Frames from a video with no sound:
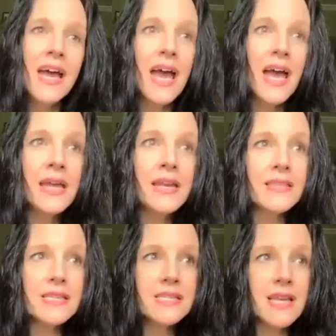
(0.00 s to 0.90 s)
and at
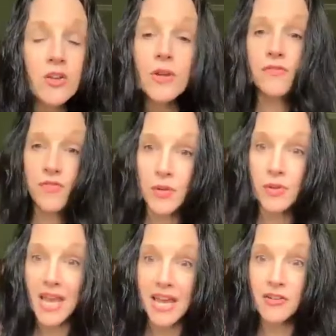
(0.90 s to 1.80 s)
this and you can feel
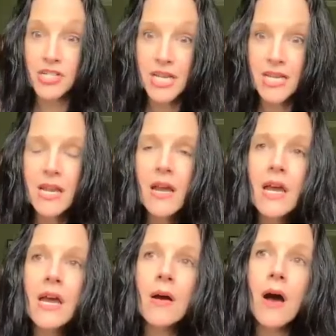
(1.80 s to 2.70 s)
the energy,
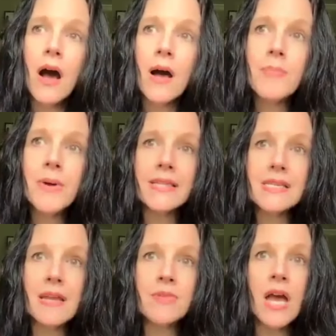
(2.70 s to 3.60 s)
uh but at the
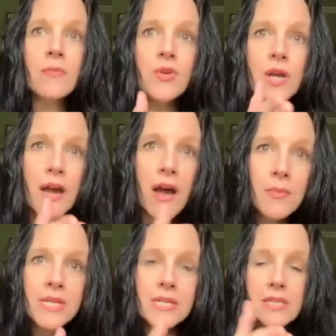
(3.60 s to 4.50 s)
same time you can
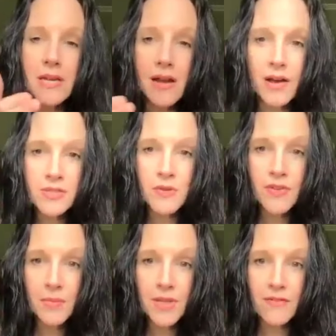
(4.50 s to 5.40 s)
come into the Acasma
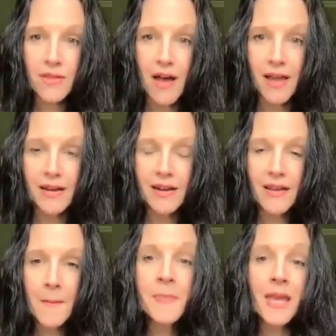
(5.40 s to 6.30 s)
family of light,
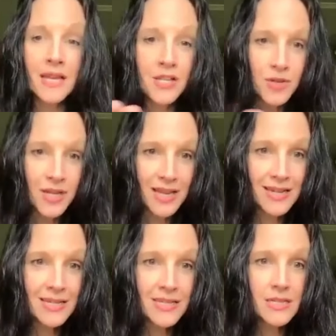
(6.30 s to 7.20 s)
and you can get
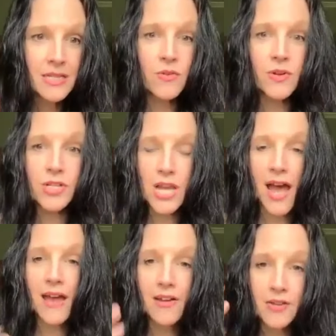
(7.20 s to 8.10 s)
into the Discord
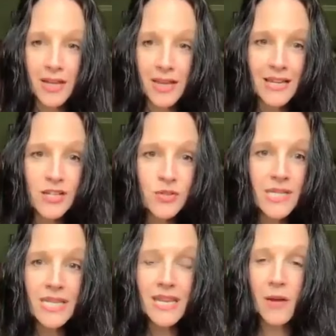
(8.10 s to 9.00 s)
chat, you can get into a
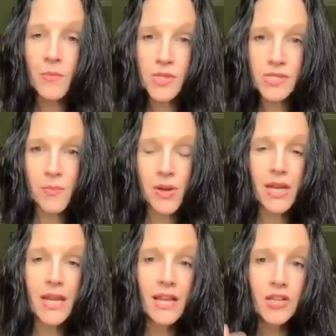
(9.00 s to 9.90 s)
D M with
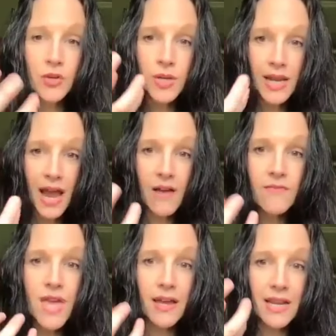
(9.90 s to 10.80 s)
somebody, and you can have
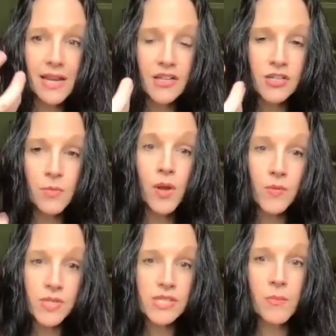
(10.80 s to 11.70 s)
that connection point
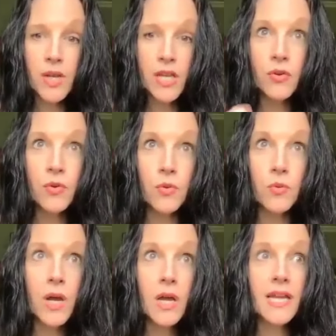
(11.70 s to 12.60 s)
with somebody who
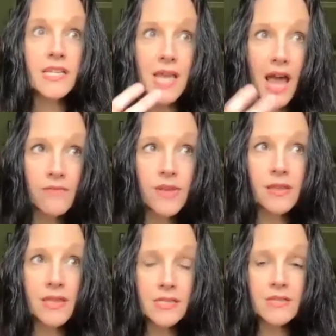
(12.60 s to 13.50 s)
is having
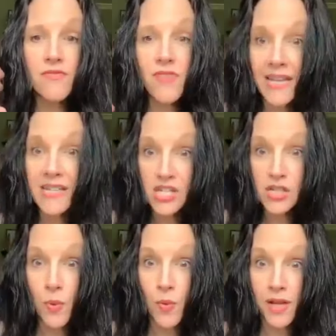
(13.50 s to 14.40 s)
this vantage
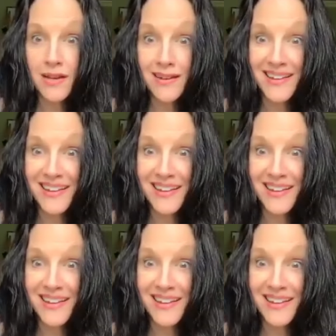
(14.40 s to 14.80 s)
point,